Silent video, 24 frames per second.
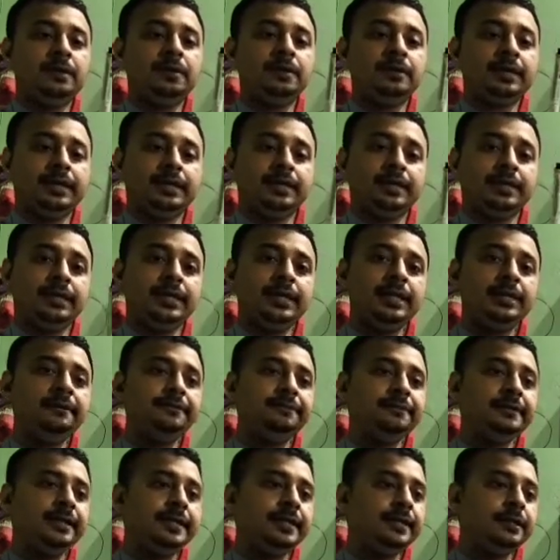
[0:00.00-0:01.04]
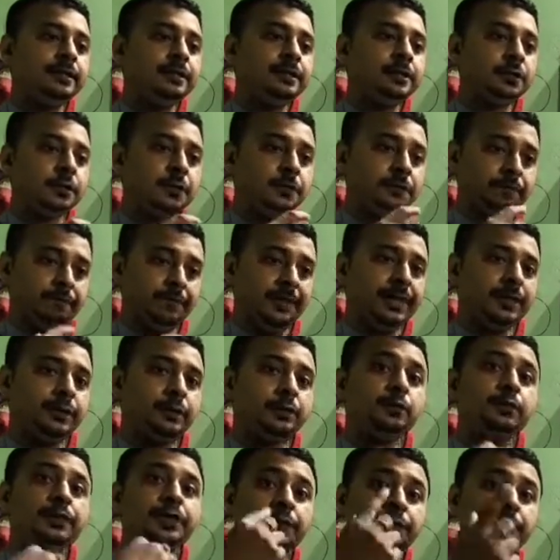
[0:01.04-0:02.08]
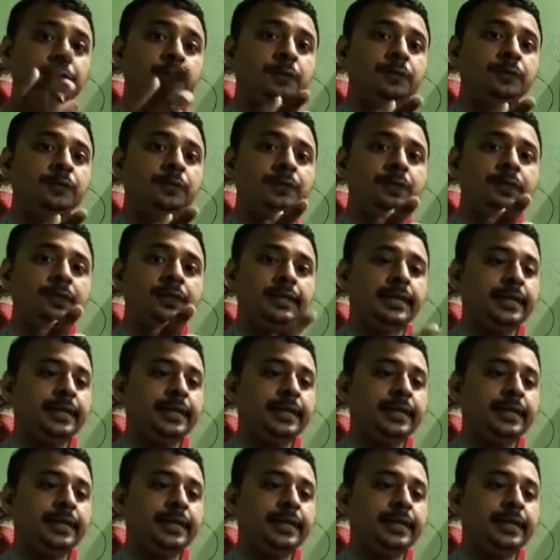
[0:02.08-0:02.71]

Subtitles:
Okay, if I speak to you